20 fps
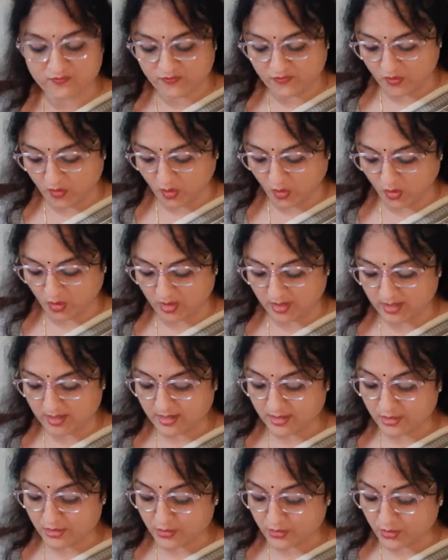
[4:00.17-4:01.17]
fall,
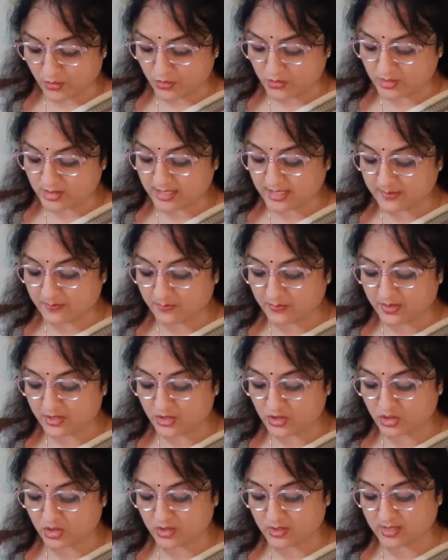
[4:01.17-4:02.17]
roads and
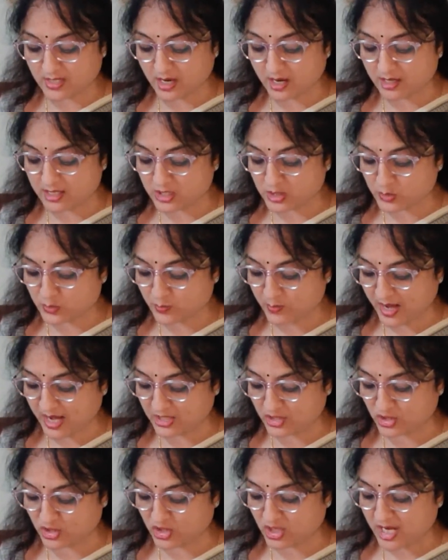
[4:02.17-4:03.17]
bridges are
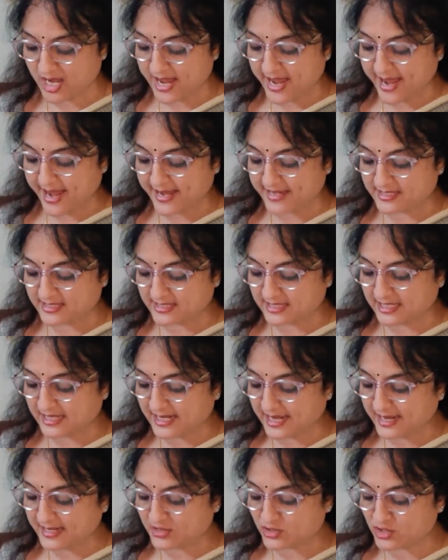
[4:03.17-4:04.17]
smashed, and
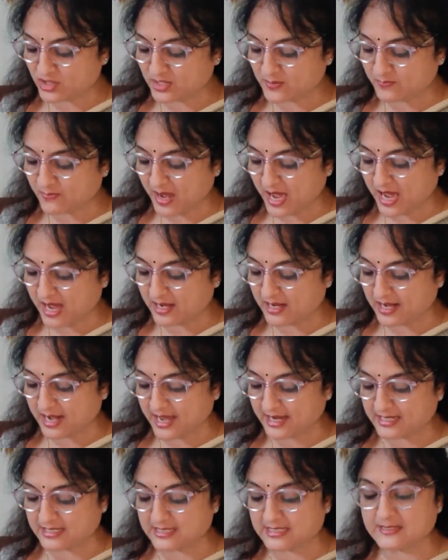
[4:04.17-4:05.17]
electric power
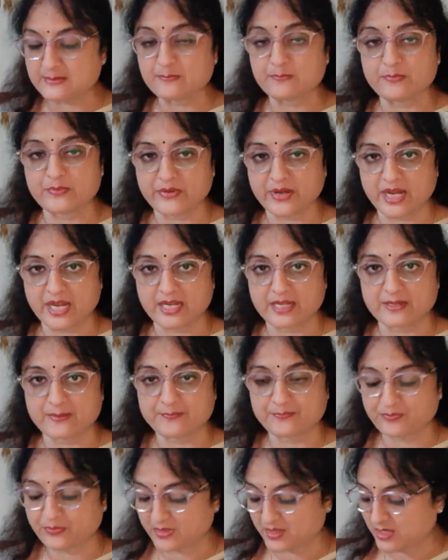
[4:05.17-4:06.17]
lines break.
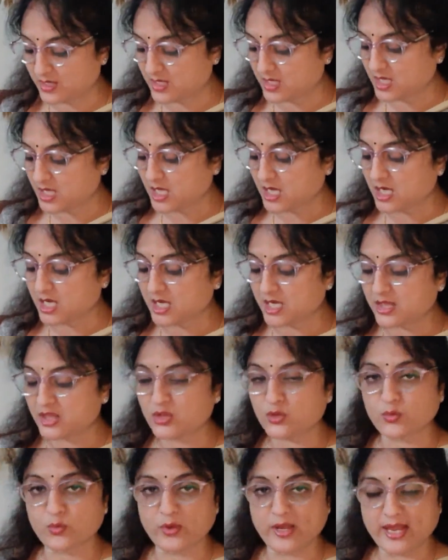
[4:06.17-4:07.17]

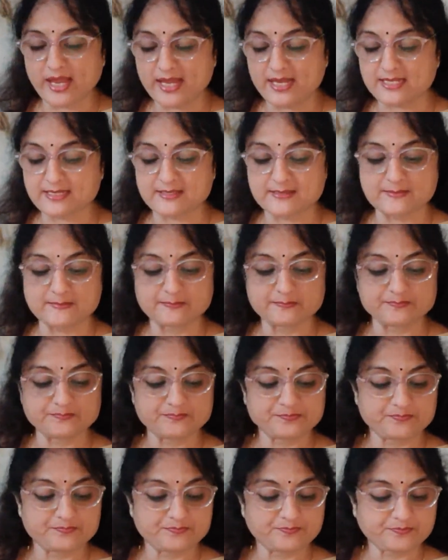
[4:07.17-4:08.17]
Earthquakes
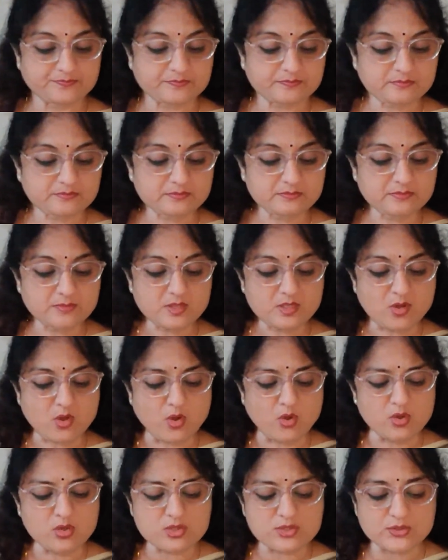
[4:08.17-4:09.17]

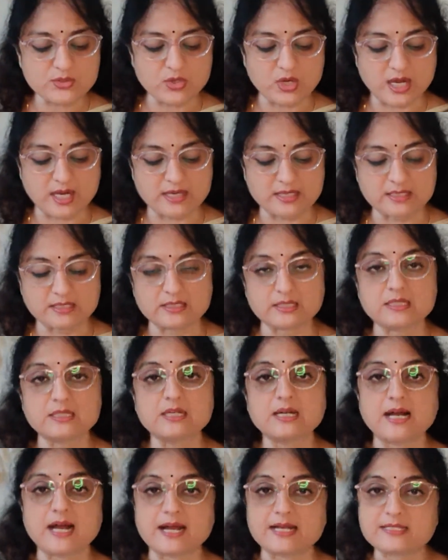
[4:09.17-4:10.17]
also occur
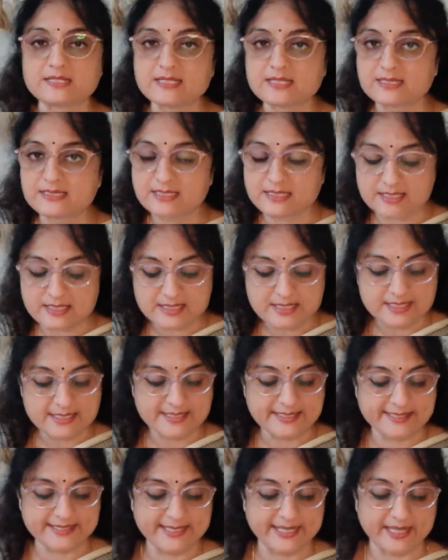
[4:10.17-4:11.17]
under the
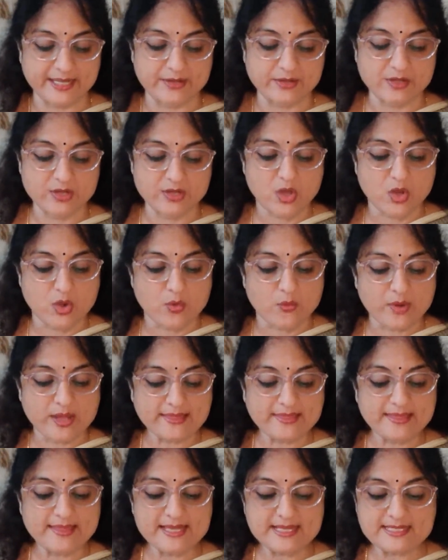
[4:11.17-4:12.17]
sea.
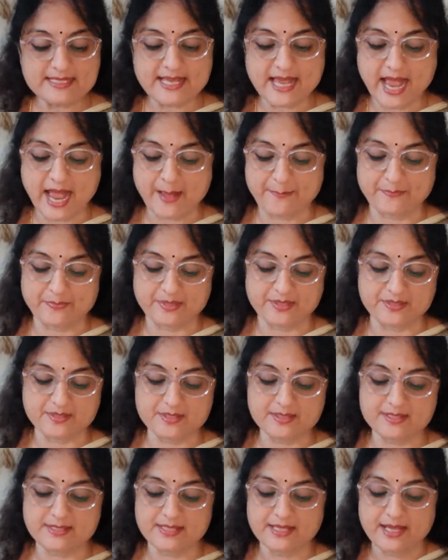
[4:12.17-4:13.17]
When this
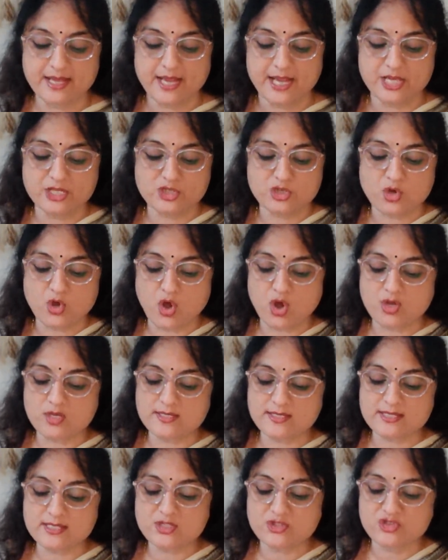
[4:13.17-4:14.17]
happens, it
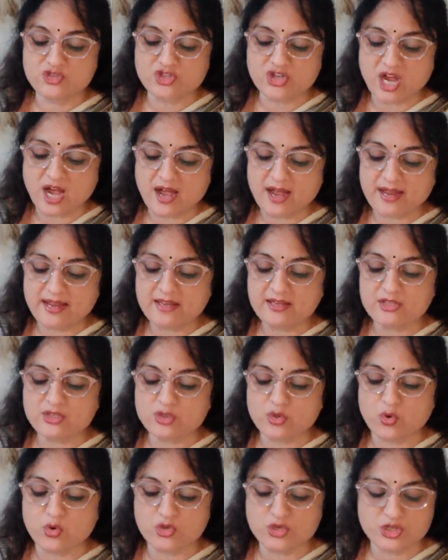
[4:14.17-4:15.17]
causes giant
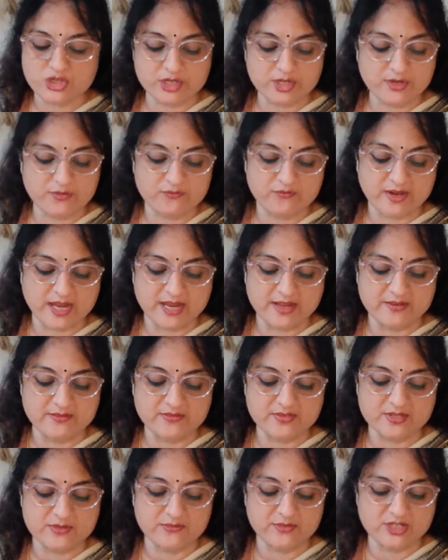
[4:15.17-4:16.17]
ocean
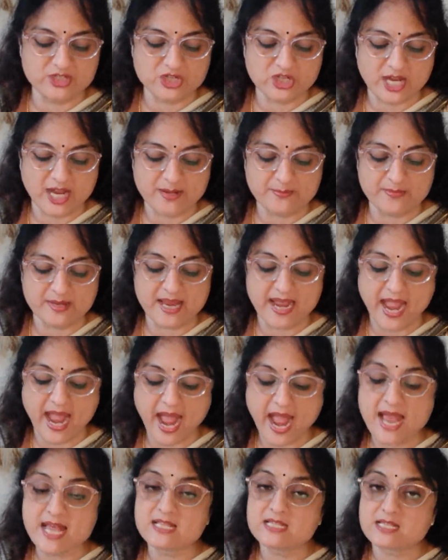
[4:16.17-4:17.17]
waves which can be
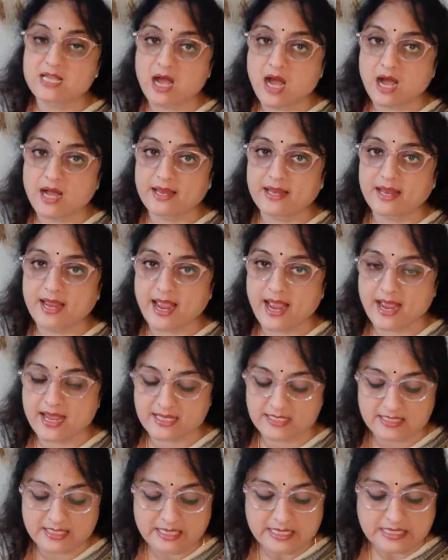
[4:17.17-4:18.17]
as high
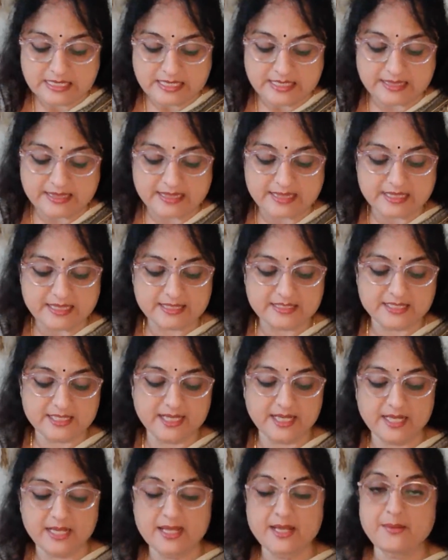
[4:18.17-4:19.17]
as
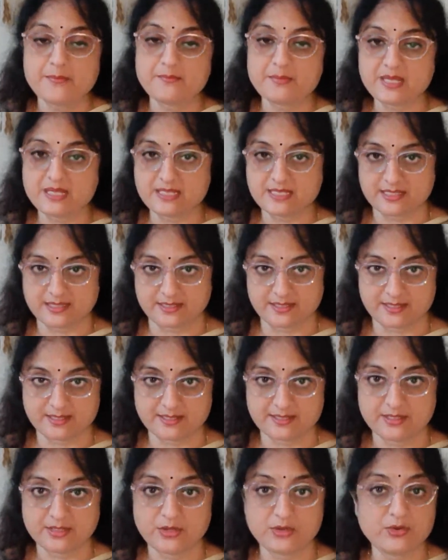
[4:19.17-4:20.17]
30
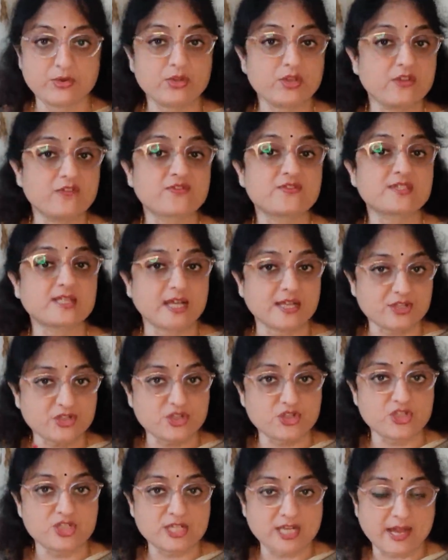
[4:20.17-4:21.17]
meters. You know, if
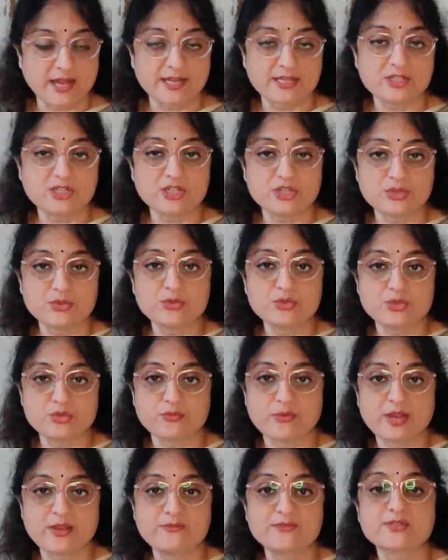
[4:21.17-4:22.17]
such giant huge
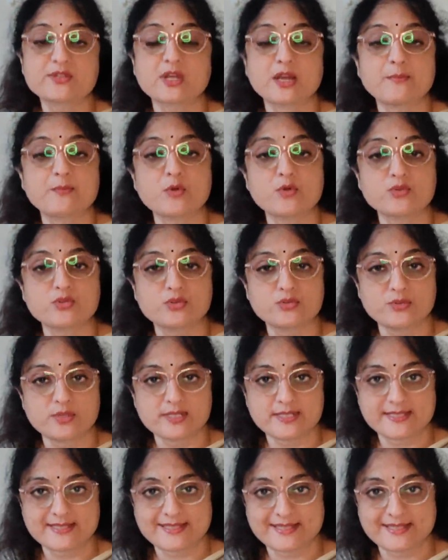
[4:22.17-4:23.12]
waves come onto the